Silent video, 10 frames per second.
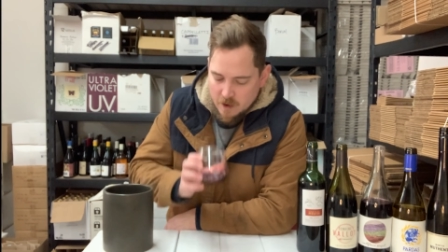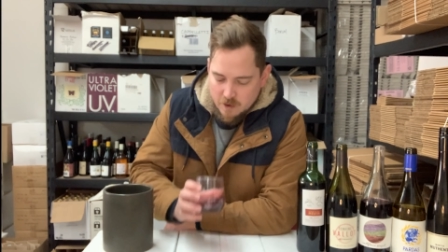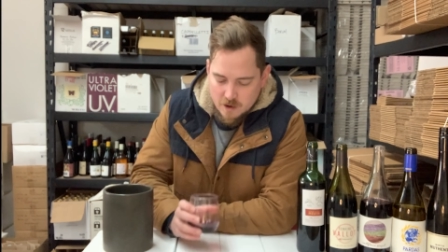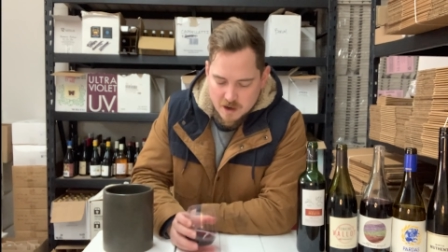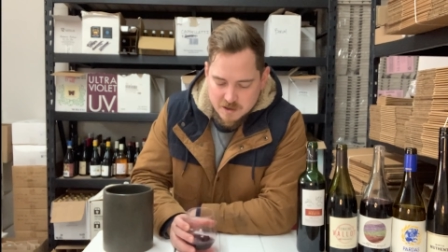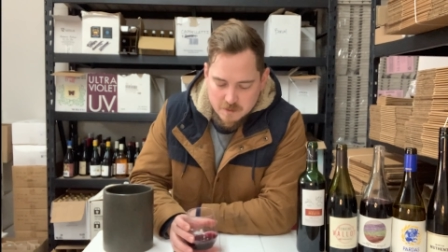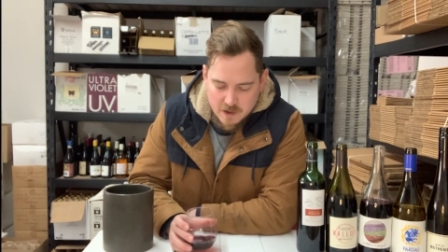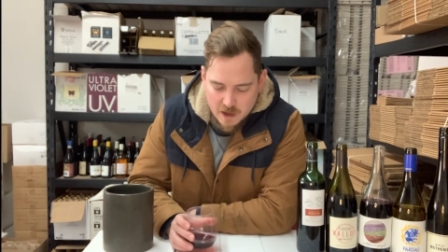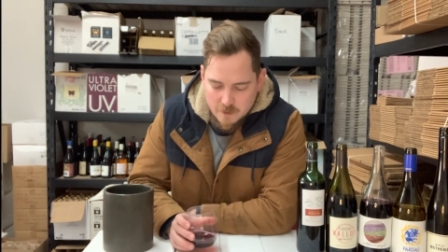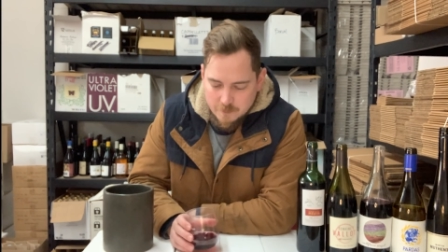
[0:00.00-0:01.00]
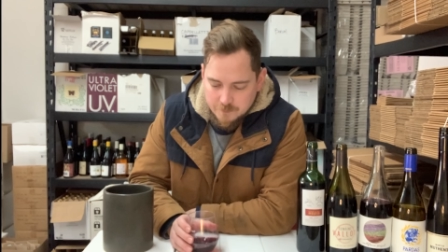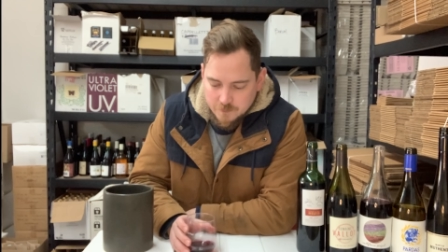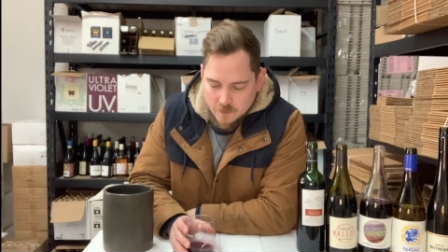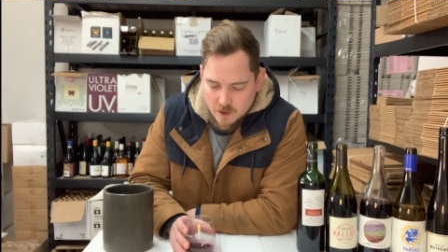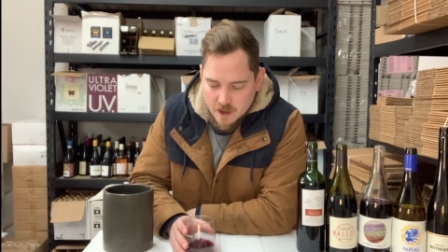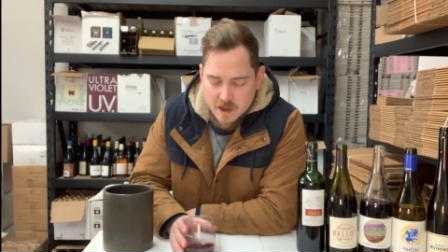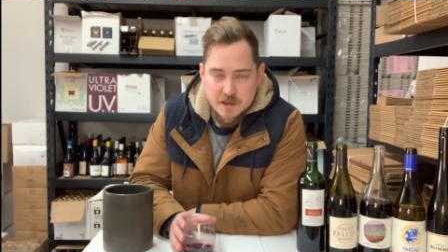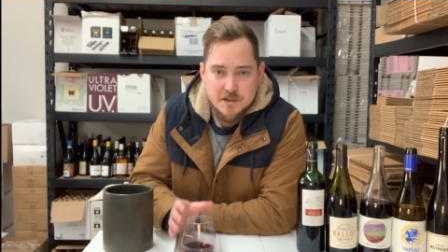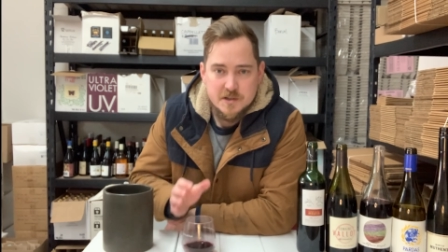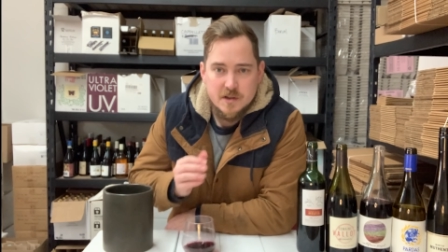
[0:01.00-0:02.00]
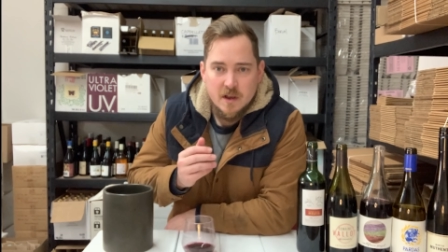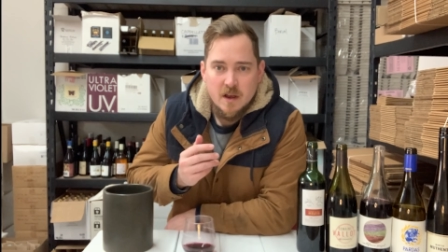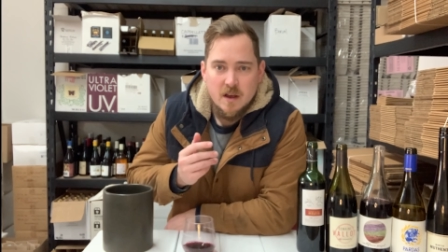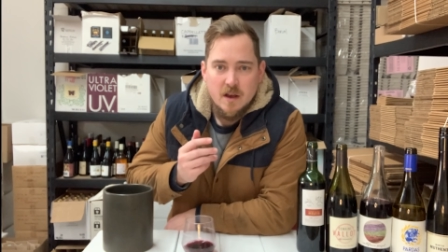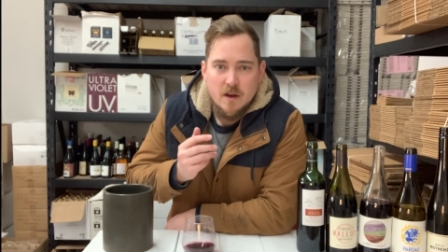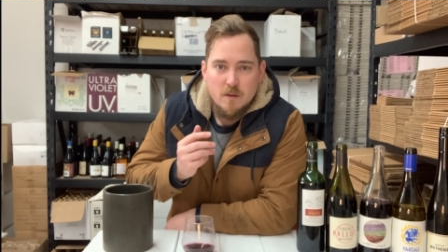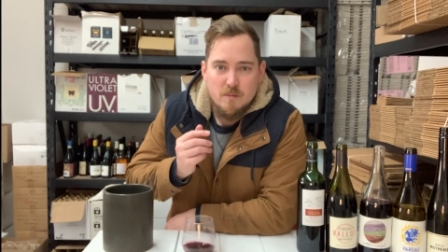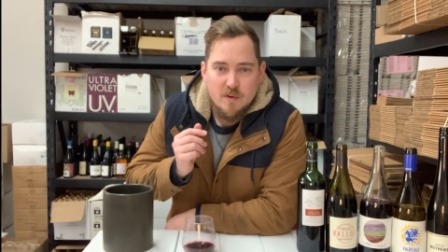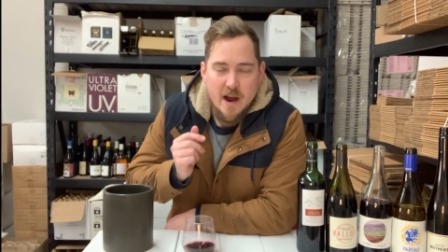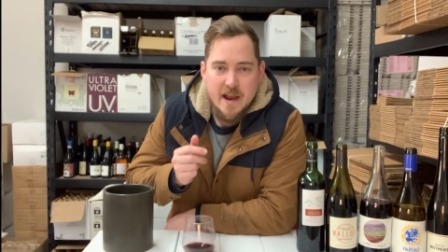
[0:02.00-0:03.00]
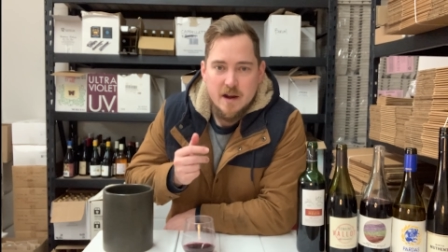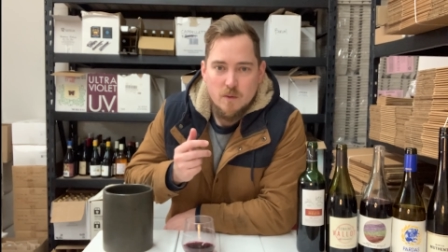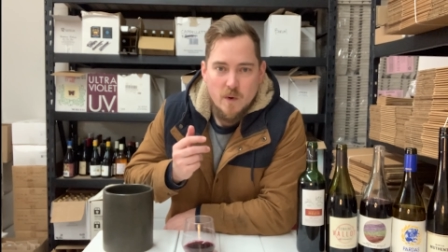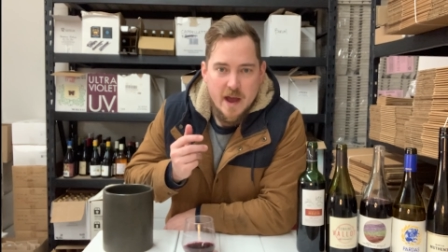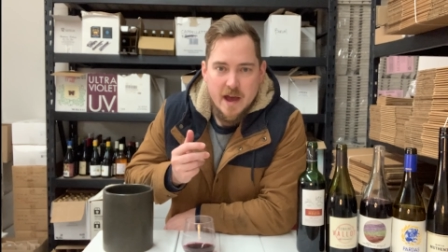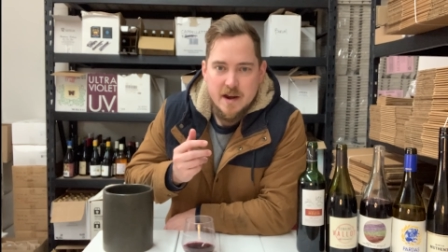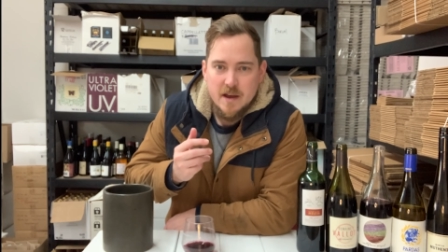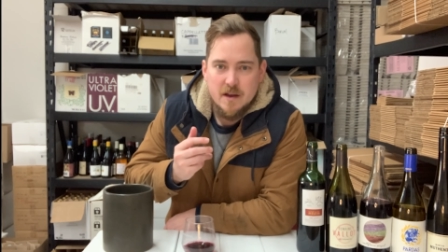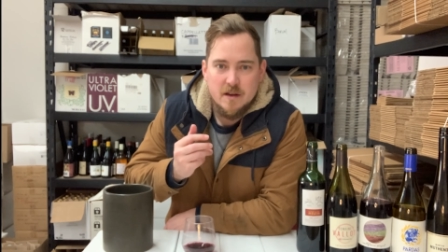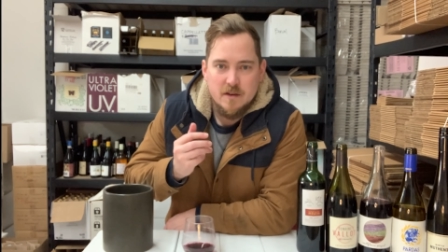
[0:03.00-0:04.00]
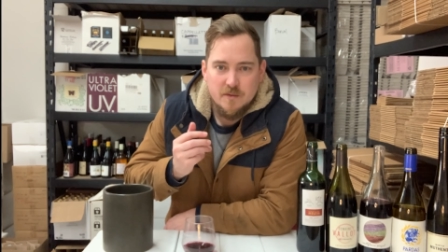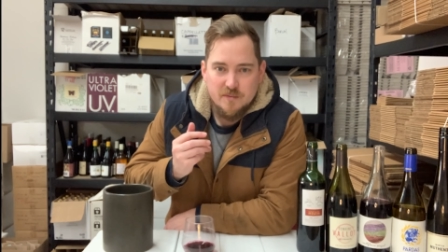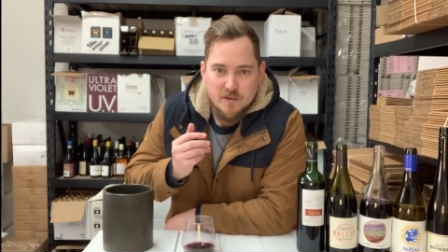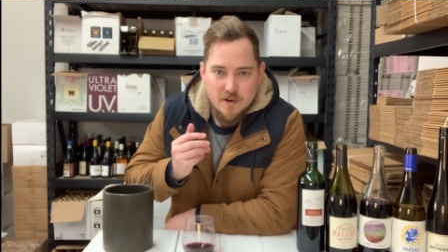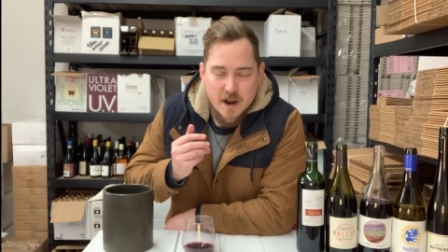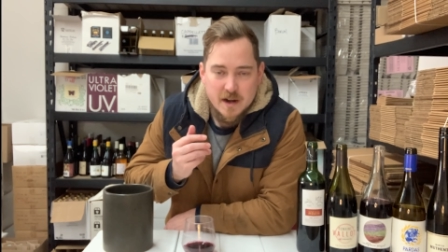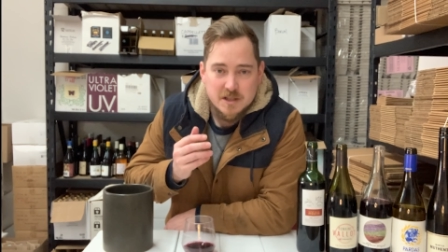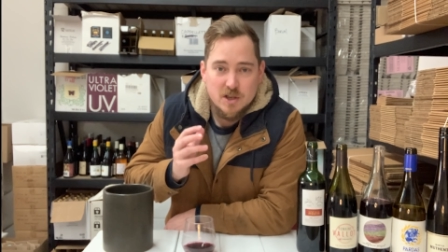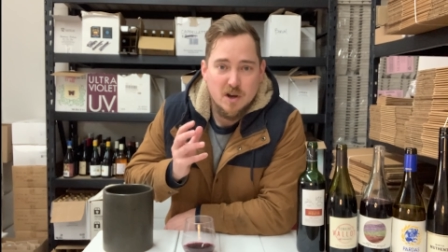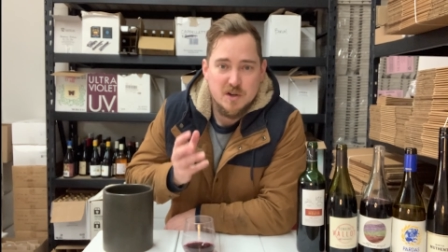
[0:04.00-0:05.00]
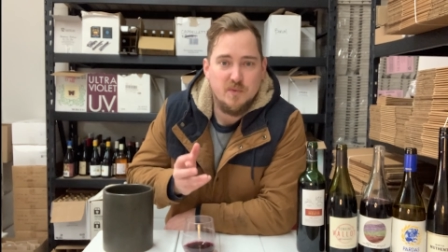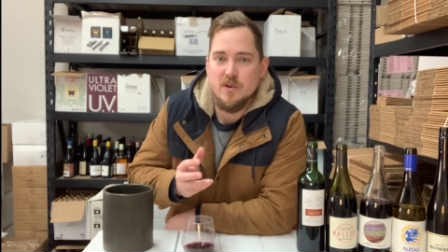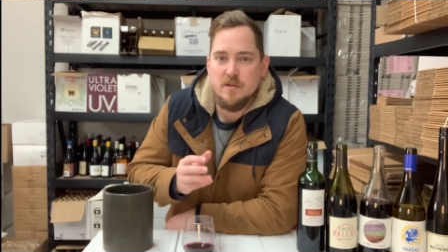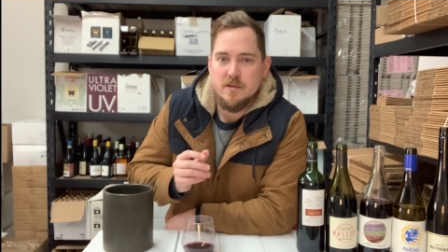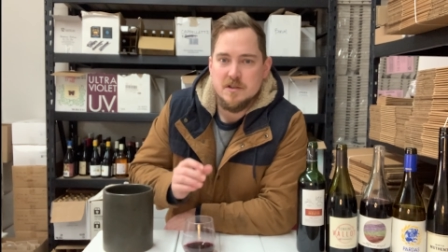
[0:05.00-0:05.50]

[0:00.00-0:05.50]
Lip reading: Grenache to me is bright red fruit, and it's cooked fruit.